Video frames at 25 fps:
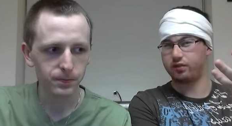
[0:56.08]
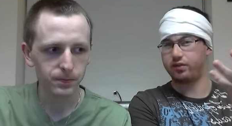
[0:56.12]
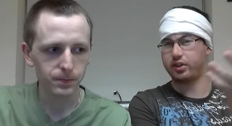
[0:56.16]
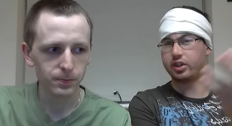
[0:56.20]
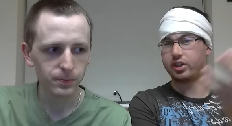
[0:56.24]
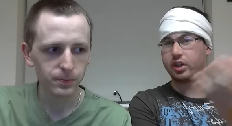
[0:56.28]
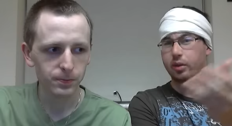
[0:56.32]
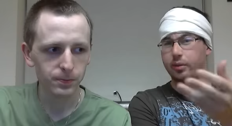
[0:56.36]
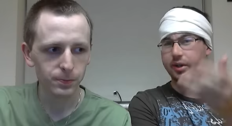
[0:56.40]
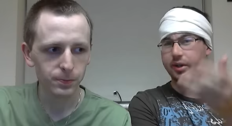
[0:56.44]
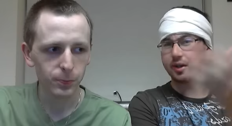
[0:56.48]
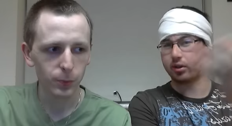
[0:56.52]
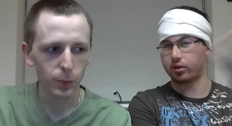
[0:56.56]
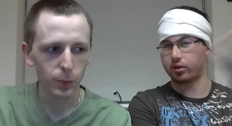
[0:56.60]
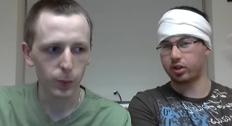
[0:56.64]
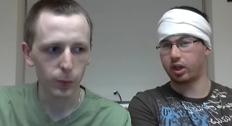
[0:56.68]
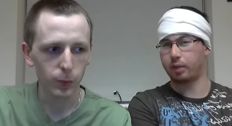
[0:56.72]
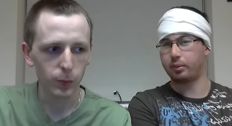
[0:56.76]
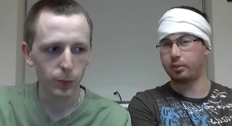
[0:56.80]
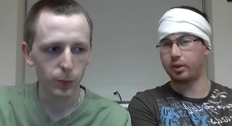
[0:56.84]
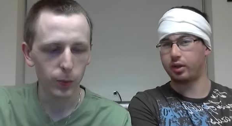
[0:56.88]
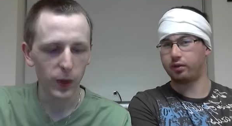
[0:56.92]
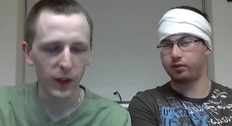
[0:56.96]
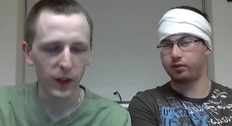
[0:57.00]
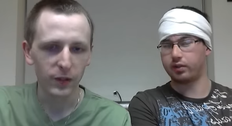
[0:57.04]
Speaker 1: video we got
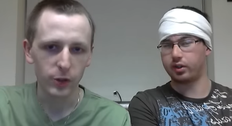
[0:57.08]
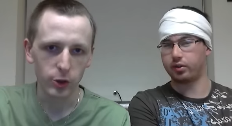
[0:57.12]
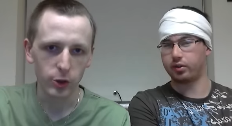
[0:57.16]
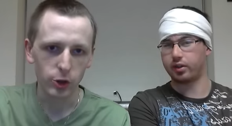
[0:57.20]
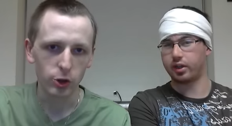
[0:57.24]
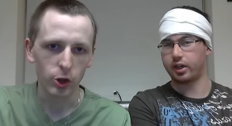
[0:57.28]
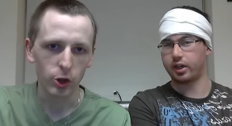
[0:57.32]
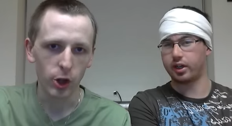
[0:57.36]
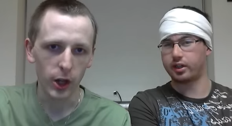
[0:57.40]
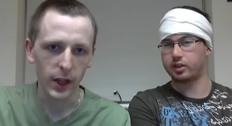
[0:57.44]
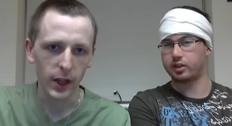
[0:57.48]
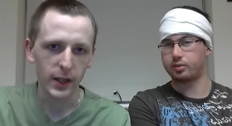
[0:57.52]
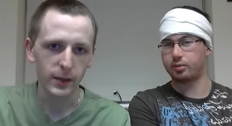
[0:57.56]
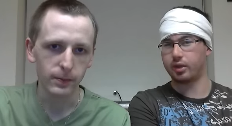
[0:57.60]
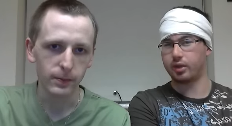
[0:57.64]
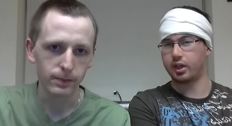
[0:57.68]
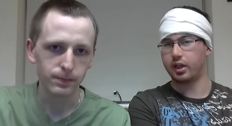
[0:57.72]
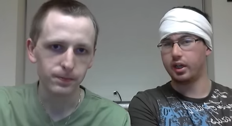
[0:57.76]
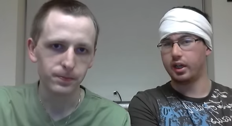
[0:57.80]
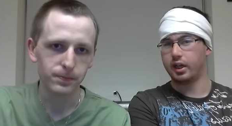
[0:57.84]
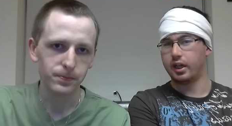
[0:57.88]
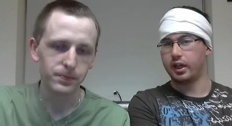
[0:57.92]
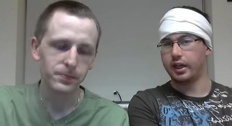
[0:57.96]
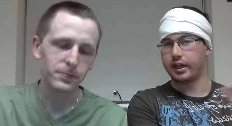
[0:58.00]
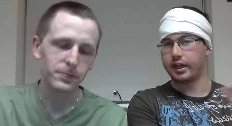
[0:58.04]
coming up for you guys. But
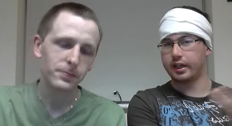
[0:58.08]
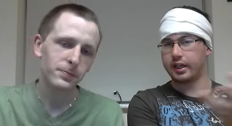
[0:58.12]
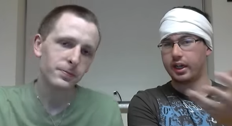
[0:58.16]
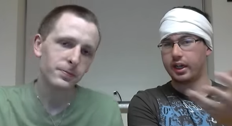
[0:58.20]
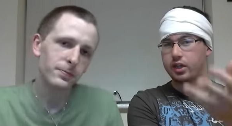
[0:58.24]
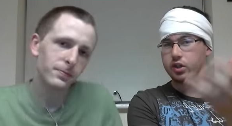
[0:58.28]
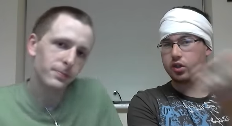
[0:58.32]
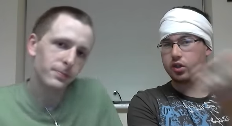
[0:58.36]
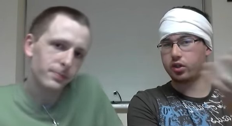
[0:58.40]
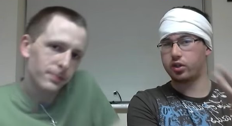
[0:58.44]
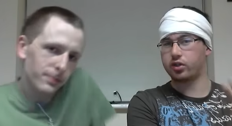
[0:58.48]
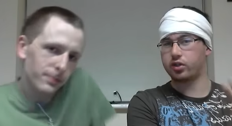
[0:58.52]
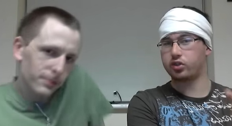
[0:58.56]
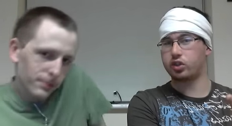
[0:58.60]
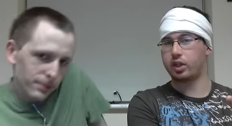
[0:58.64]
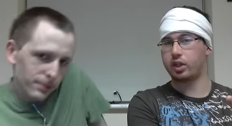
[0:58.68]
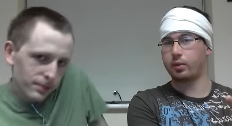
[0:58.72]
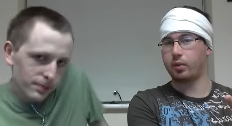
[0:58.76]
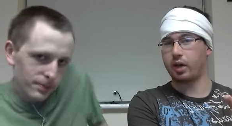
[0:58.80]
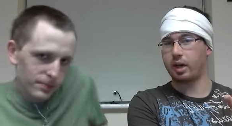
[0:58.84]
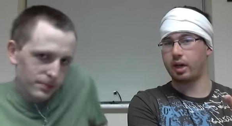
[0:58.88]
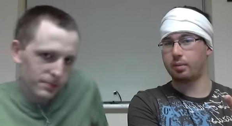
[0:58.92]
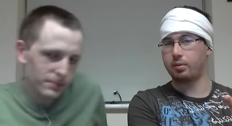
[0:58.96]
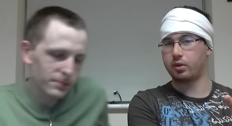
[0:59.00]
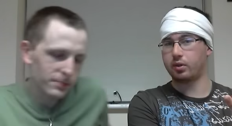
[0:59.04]
in case you didn't see what
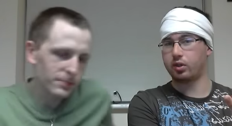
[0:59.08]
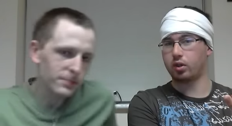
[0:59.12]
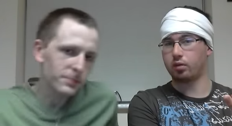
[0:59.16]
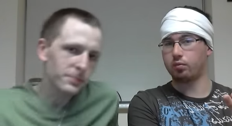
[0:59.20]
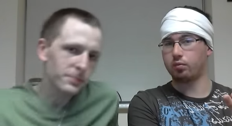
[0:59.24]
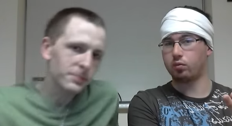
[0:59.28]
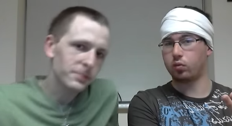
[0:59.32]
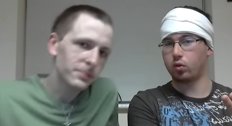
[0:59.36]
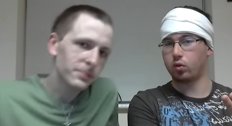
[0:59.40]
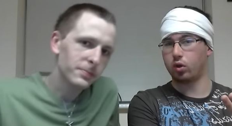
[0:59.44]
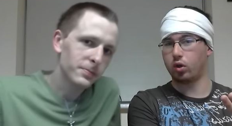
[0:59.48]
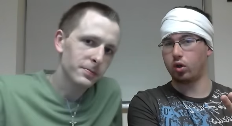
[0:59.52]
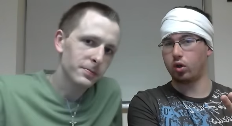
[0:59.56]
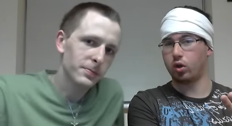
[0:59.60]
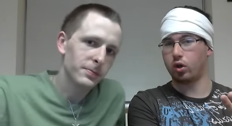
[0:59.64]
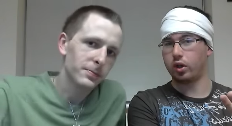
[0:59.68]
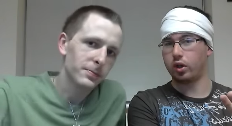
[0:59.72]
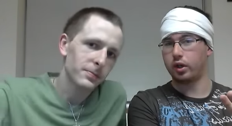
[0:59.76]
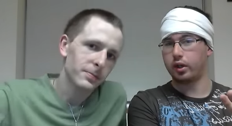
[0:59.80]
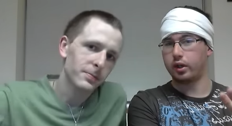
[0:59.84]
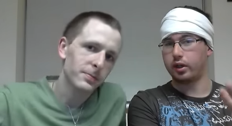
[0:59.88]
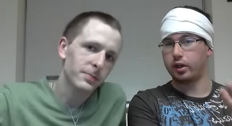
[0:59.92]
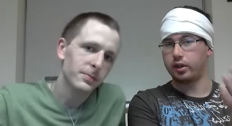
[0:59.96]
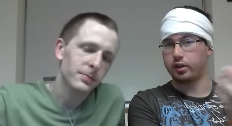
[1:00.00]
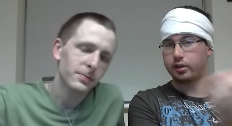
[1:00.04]
happened on Raw,
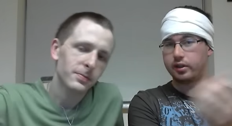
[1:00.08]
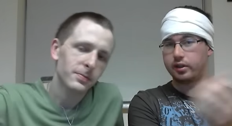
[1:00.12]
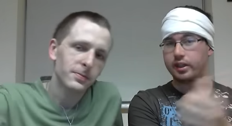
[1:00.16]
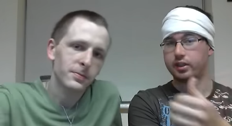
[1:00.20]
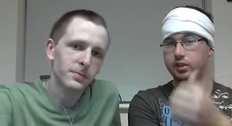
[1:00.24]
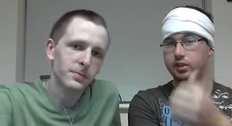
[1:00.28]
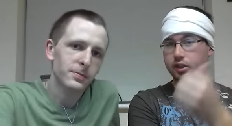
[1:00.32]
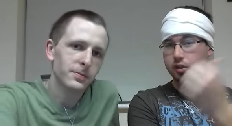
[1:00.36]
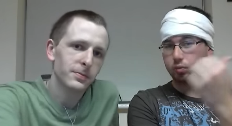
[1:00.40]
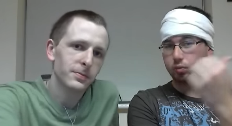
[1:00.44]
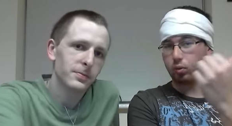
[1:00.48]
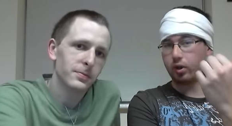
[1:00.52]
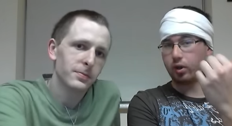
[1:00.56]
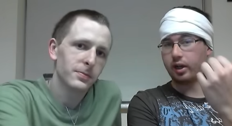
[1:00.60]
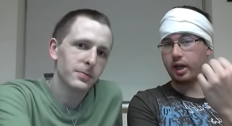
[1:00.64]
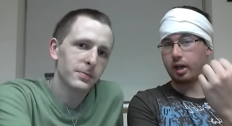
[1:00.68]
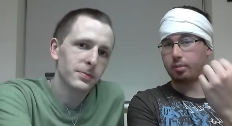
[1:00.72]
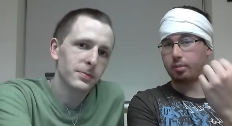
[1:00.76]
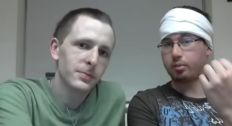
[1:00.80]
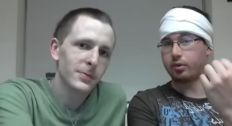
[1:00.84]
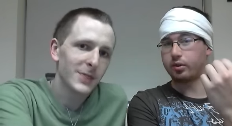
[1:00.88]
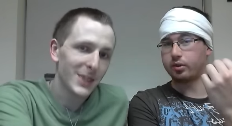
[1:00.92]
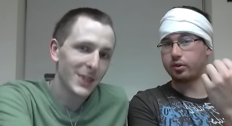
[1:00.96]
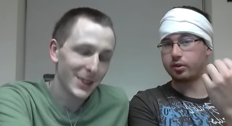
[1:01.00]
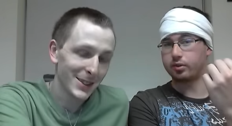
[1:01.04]
this is what
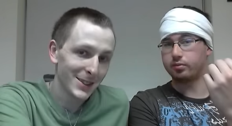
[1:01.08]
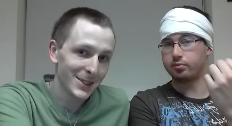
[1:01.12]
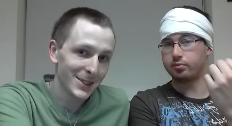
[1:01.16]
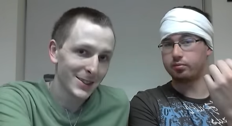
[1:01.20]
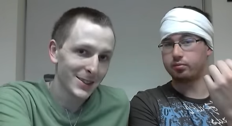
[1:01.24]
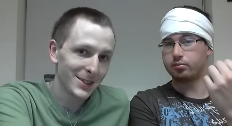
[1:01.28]
happened